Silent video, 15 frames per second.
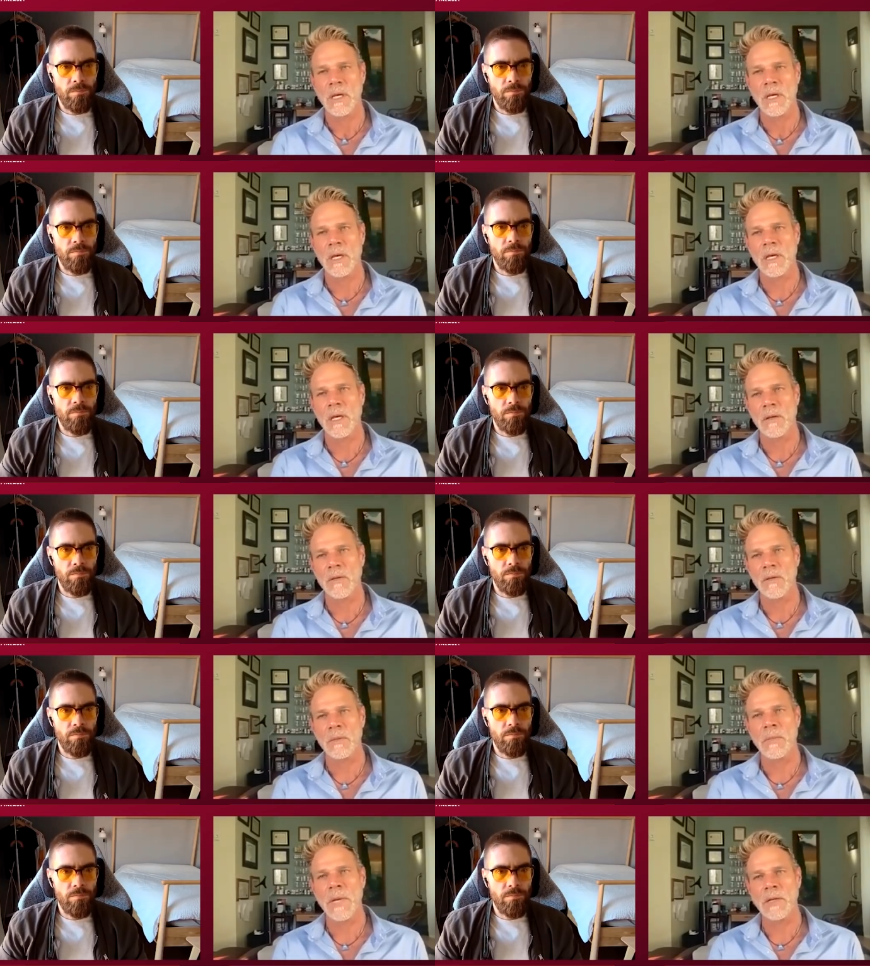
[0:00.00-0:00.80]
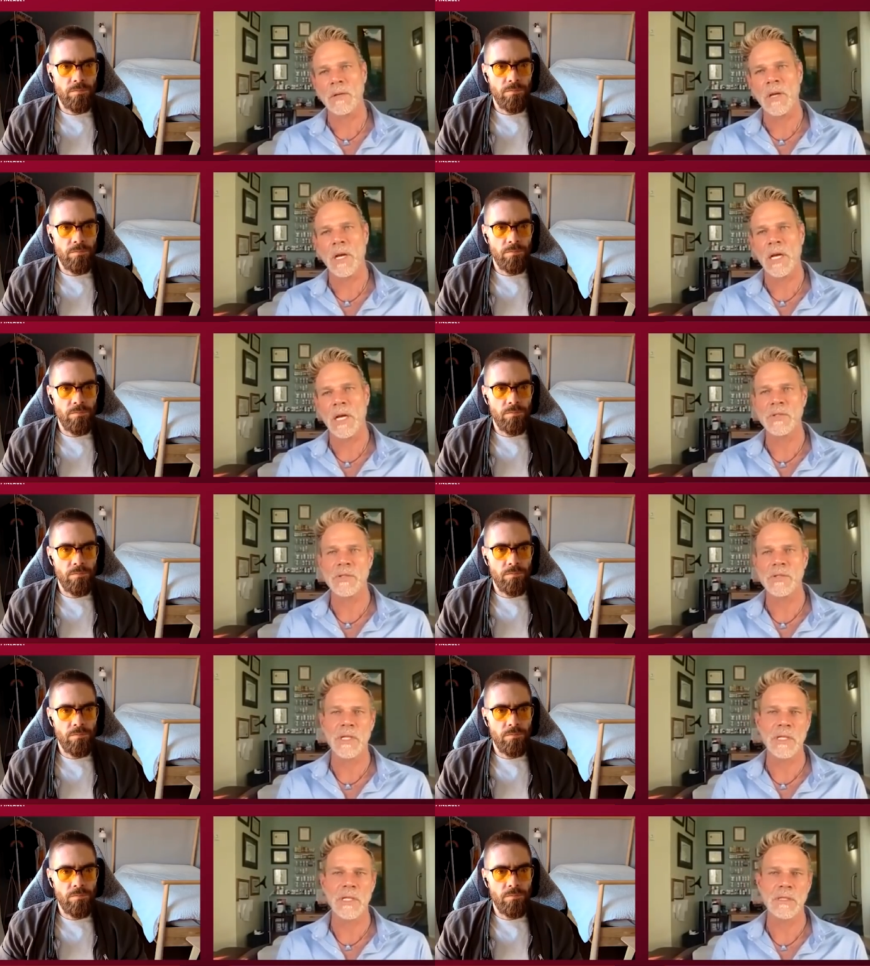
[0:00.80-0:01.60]
Speaker 1: uh, the
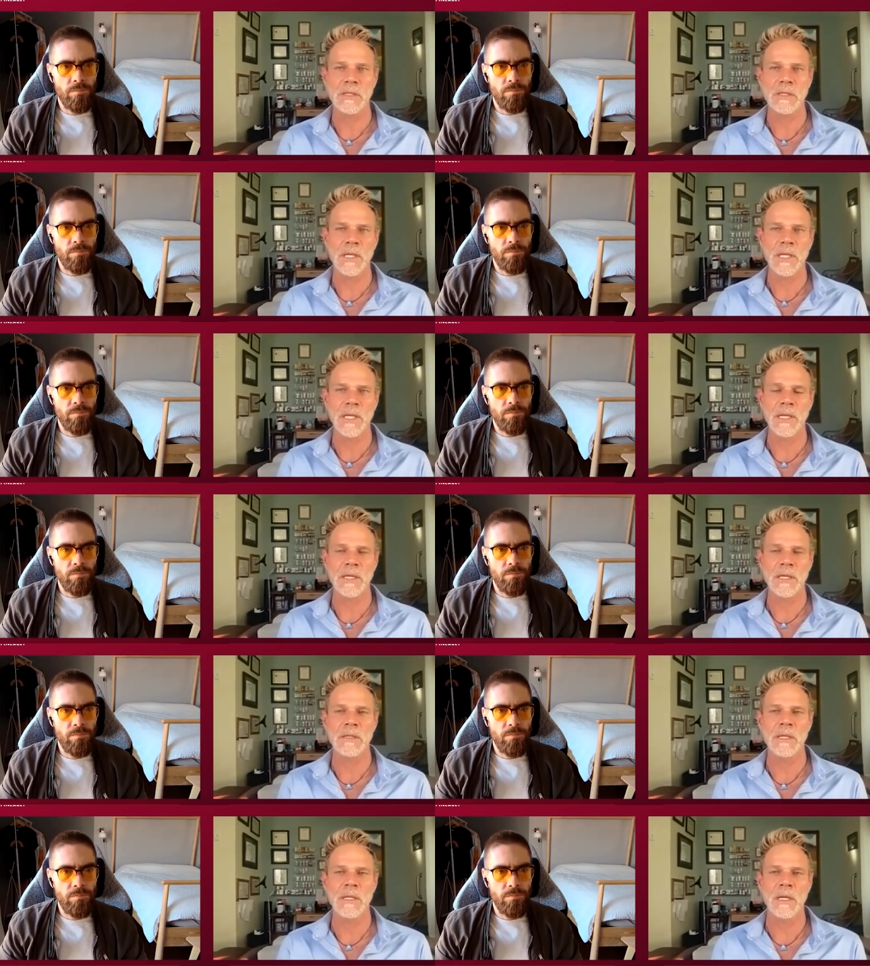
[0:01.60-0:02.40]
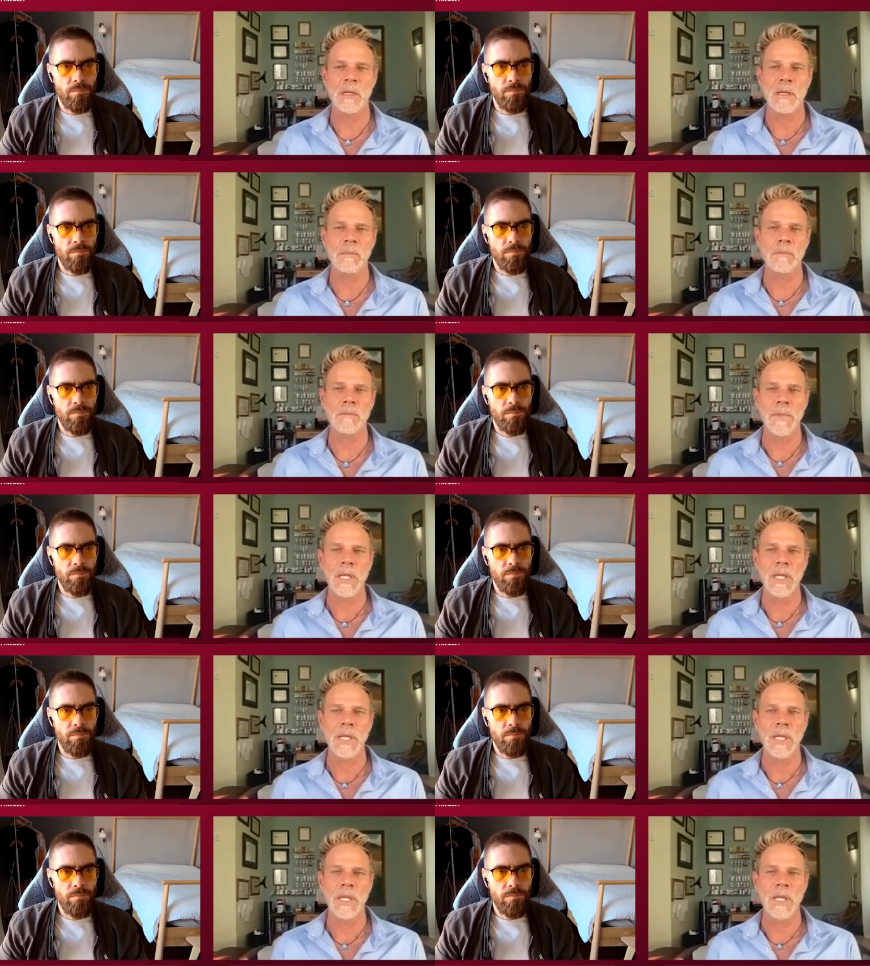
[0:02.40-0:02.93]
mitochondria. And, um,